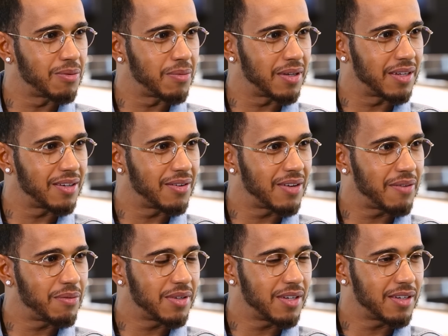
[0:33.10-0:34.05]
for me, you know,
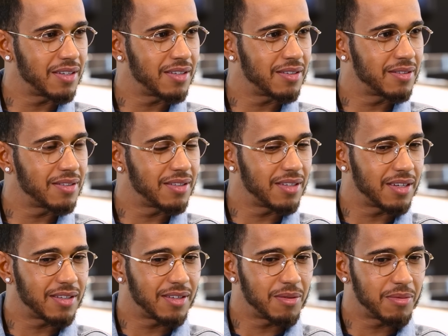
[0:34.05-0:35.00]
having a young,
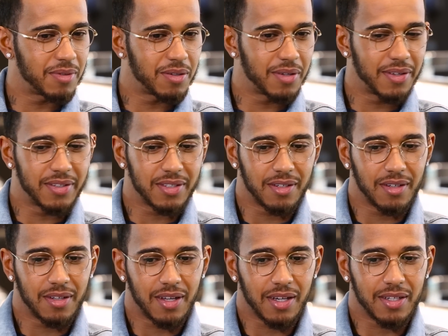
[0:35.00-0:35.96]
young little, he just
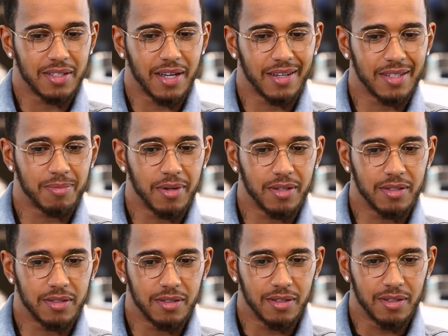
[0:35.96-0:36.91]
looked like a sack of
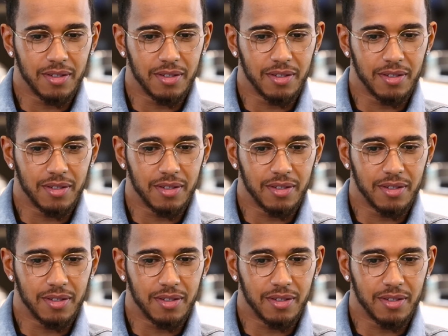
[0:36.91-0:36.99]
spuds.